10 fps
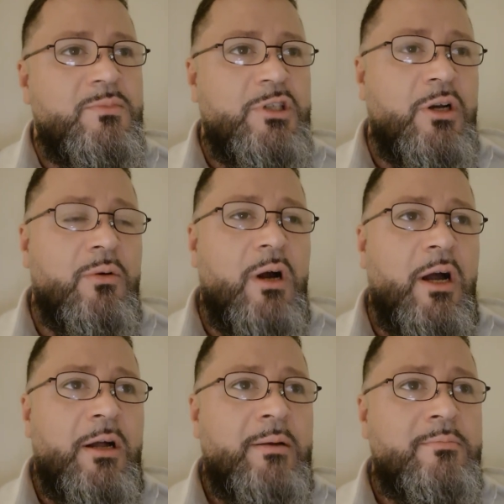You
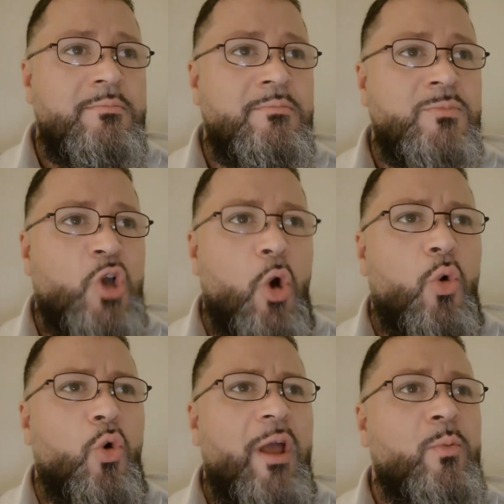know,
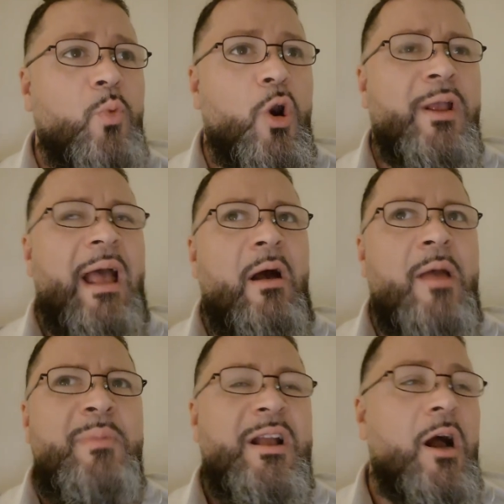go and work
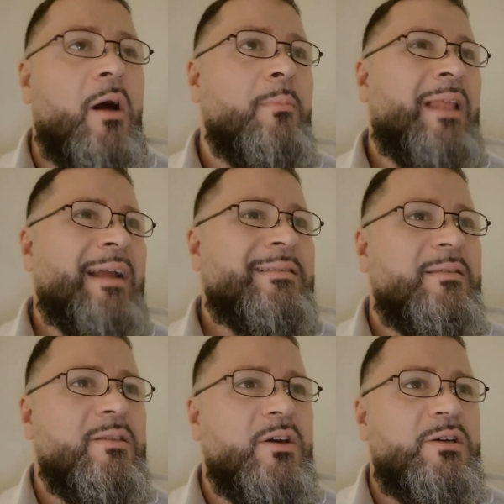out and become like
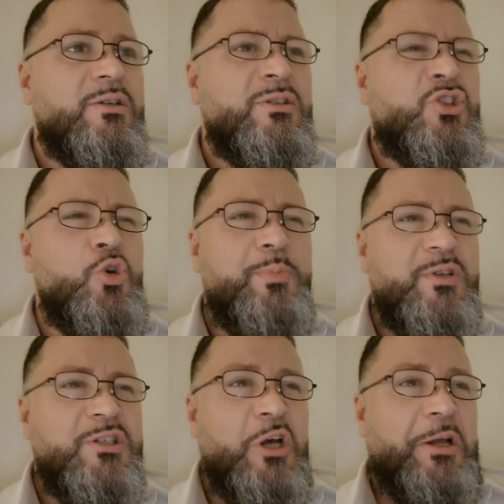the super
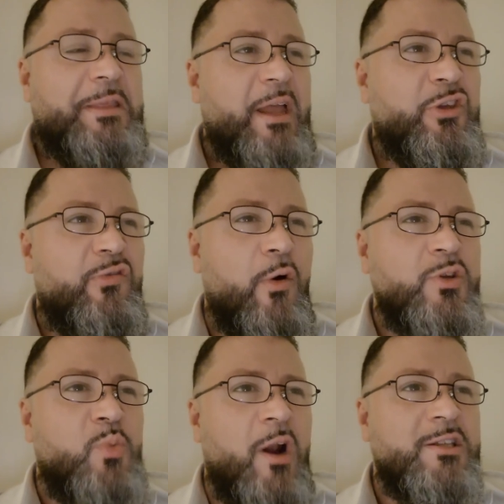stud that you've
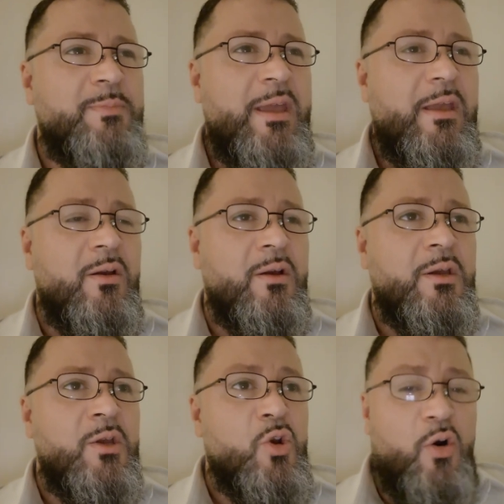always wanted to be.
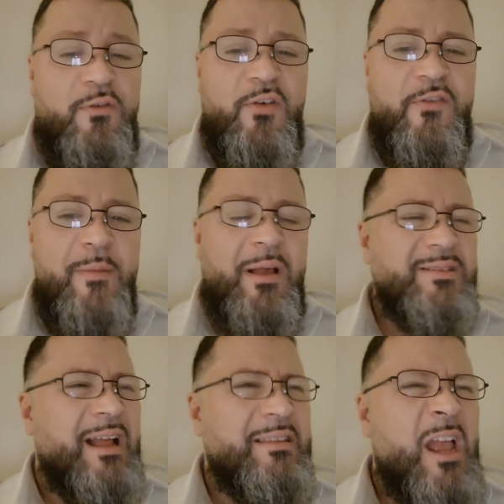Or for the
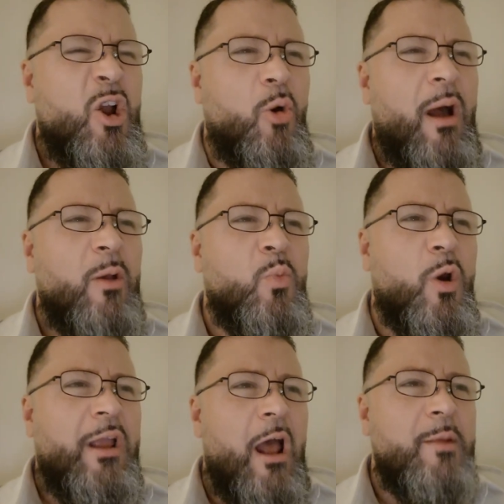females out there, go out and
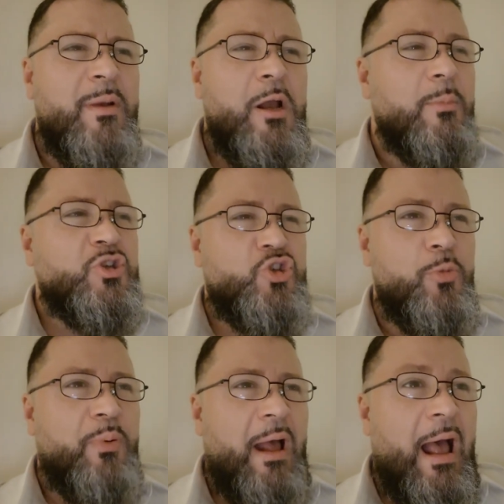work out and become a
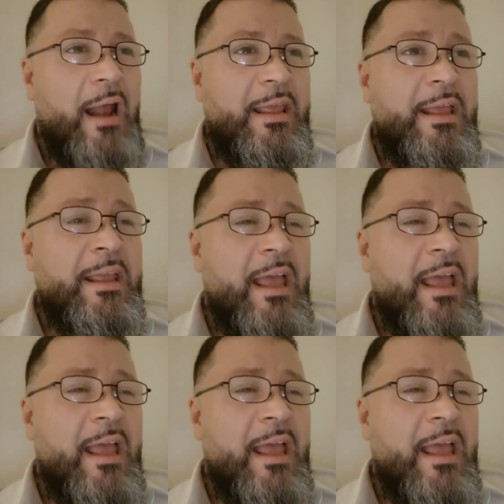super hottie